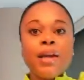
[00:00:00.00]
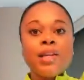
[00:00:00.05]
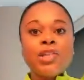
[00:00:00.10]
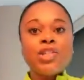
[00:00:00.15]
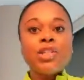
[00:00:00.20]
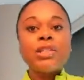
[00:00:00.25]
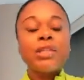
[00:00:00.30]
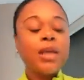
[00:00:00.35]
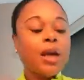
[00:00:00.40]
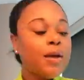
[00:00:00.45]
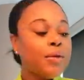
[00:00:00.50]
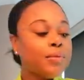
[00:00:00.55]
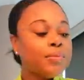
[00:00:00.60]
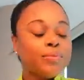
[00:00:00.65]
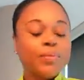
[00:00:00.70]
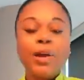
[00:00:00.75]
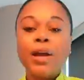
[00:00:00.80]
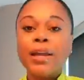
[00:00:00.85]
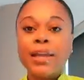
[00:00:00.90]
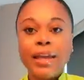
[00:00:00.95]
Just a,
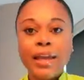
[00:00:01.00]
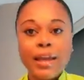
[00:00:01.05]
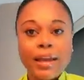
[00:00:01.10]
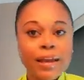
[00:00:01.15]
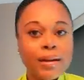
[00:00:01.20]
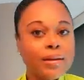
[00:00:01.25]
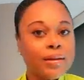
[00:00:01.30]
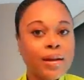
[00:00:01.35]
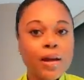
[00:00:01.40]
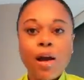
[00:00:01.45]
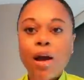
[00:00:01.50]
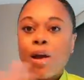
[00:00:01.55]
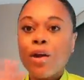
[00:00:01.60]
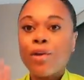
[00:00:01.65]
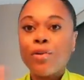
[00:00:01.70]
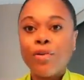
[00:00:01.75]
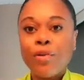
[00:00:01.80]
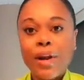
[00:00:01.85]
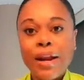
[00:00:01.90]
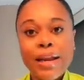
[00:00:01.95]
again, a
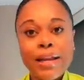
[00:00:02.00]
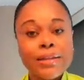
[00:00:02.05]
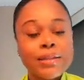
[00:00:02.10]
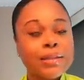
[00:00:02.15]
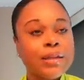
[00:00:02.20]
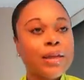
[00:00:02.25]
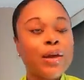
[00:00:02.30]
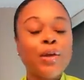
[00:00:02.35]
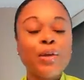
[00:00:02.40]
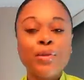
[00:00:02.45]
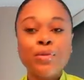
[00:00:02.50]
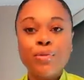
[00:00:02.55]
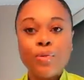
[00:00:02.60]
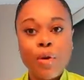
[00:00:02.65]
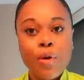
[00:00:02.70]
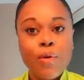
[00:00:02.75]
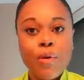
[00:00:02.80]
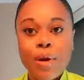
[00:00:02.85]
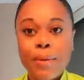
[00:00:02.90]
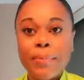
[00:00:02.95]
great
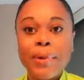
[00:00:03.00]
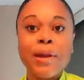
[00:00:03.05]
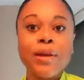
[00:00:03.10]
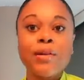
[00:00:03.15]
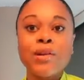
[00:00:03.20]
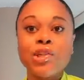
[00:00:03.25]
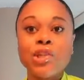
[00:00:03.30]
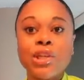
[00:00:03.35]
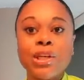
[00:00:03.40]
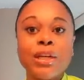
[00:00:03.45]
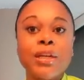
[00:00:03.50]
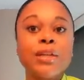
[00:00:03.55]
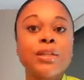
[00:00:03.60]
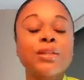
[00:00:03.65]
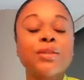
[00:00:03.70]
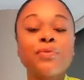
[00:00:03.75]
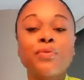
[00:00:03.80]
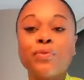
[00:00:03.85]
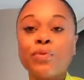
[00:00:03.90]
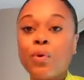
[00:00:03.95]
throw on pair of
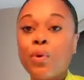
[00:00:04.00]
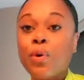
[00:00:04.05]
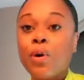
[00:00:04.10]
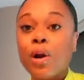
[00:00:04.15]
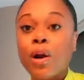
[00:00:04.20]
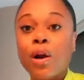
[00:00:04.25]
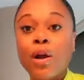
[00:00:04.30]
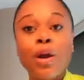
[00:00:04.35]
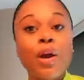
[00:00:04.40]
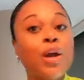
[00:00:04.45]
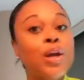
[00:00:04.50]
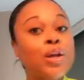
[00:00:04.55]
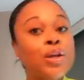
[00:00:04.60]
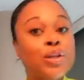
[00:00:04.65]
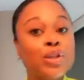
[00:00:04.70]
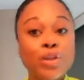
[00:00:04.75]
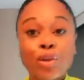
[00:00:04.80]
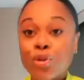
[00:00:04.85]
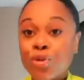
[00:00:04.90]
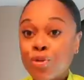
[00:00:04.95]
jeans for
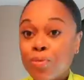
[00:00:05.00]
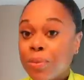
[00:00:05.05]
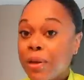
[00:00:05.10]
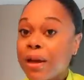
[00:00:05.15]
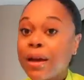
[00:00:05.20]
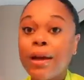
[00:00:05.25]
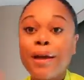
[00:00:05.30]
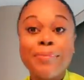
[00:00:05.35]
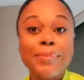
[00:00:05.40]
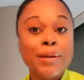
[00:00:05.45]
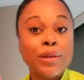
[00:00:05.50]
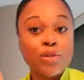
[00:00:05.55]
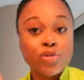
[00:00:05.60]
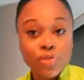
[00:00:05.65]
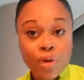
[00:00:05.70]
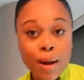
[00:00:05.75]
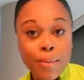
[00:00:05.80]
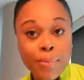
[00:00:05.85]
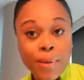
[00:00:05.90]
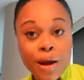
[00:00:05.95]
school pickup and
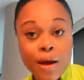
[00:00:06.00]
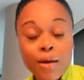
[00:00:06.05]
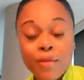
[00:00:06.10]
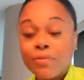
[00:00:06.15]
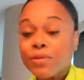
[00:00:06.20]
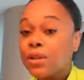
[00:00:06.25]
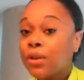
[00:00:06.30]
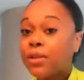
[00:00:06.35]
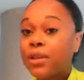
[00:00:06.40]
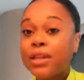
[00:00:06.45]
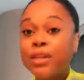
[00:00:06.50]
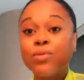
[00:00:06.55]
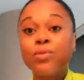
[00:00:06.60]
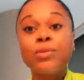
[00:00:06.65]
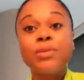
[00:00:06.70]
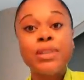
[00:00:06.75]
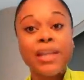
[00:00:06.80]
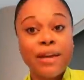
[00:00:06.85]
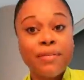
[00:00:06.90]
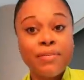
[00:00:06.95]
drop off. So these
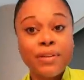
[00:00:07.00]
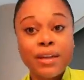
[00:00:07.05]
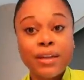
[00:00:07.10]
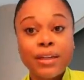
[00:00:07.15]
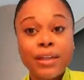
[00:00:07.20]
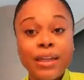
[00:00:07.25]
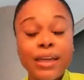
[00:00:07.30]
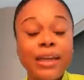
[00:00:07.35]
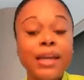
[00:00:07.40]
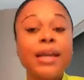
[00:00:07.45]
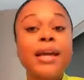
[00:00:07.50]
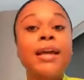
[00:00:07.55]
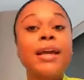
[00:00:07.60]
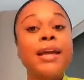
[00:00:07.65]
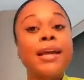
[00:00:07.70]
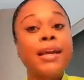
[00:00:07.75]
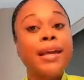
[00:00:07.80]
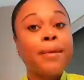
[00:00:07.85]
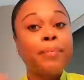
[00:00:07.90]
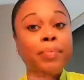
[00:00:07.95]
will definitely
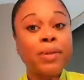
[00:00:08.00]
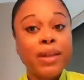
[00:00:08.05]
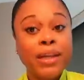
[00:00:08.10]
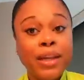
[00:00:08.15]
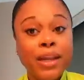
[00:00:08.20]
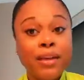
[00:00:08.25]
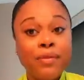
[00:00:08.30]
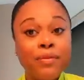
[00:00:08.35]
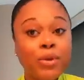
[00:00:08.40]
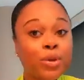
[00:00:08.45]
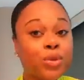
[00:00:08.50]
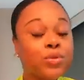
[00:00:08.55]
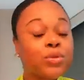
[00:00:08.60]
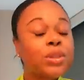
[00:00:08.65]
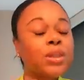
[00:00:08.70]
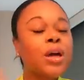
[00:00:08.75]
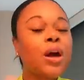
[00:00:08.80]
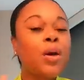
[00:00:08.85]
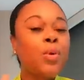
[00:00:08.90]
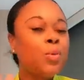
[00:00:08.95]
get plenty of
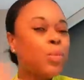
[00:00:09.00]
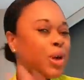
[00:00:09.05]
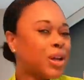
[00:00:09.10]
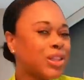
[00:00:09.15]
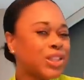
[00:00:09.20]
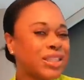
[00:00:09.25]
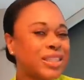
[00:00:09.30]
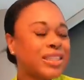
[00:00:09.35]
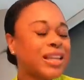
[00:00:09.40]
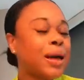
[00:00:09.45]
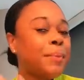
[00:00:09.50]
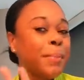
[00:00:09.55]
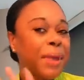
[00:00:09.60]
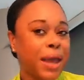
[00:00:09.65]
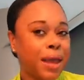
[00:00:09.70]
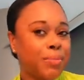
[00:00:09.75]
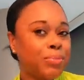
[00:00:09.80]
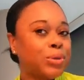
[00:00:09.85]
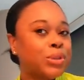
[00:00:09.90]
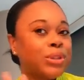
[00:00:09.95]
use once I'm
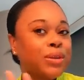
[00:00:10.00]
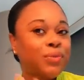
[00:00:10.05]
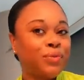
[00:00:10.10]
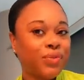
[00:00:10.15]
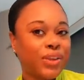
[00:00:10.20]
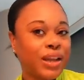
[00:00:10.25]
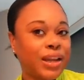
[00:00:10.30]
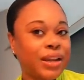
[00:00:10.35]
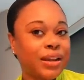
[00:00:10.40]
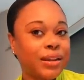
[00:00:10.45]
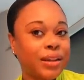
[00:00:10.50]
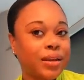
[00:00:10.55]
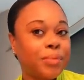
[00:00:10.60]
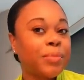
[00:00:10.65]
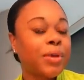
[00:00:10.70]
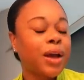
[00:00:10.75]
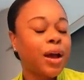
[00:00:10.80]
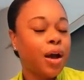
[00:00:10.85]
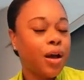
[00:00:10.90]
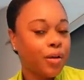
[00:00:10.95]
able to fit in
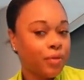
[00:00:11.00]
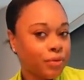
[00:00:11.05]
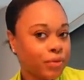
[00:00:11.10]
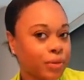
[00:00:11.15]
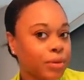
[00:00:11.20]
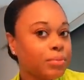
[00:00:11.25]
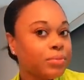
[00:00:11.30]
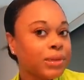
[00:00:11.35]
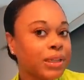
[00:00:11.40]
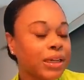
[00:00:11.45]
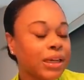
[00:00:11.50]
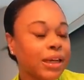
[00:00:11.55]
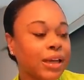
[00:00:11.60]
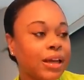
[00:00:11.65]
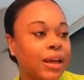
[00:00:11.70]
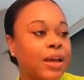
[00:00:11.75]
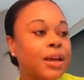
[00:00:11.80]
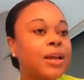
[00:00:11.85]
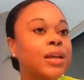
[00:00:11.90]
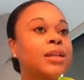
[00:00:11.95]
them comfortably.